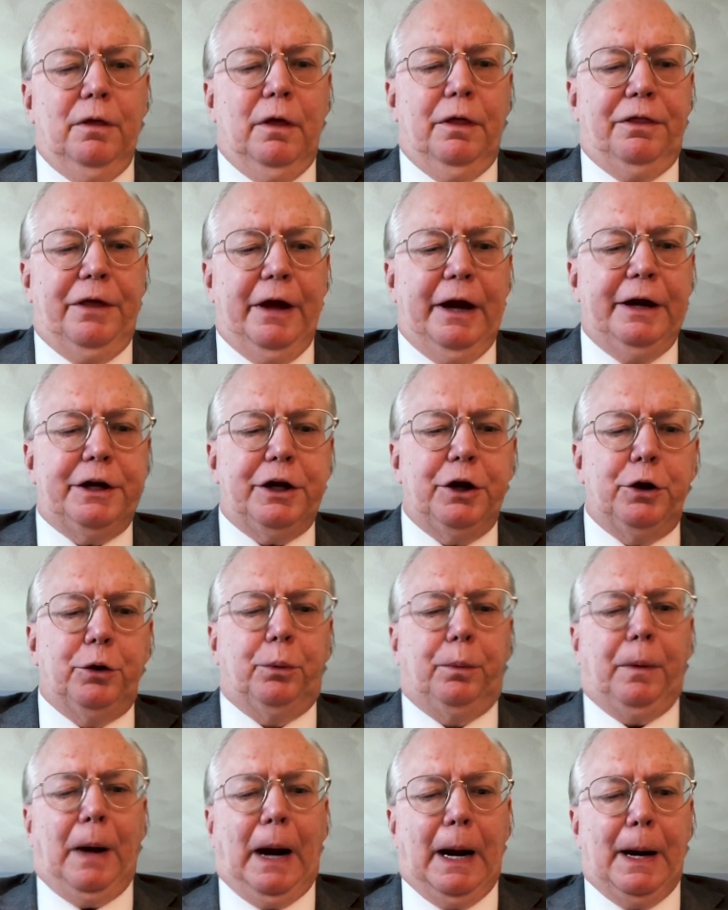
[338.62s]
Thank you.
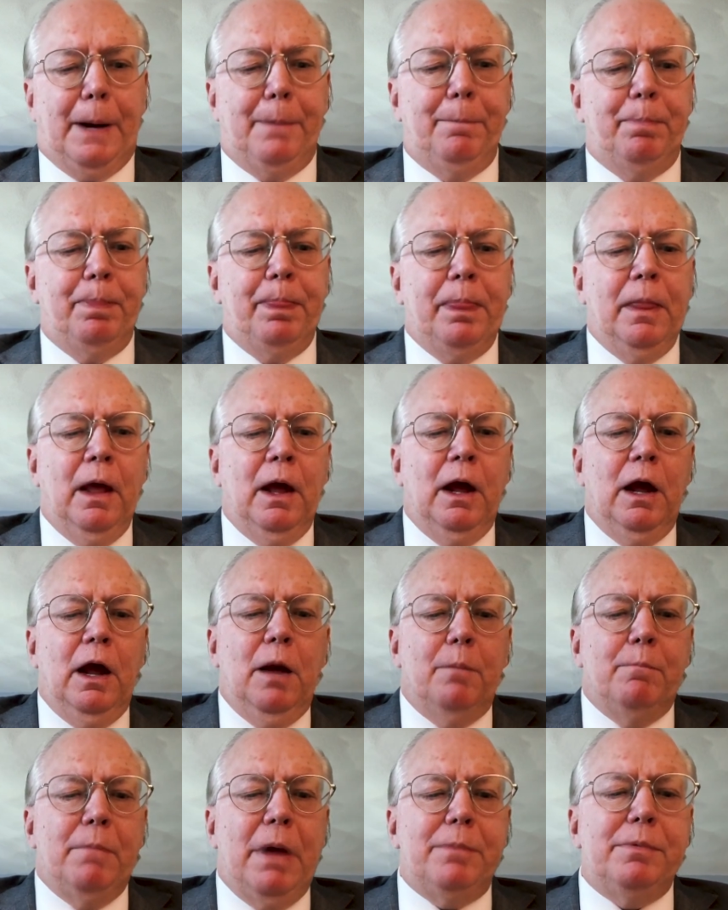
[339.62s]

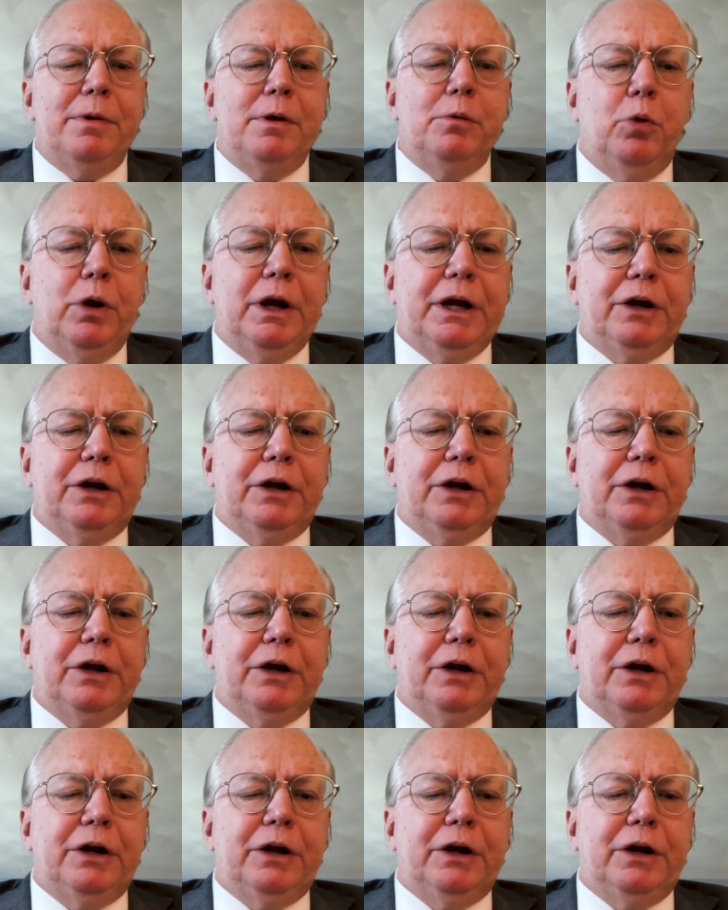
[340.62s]
Maybe we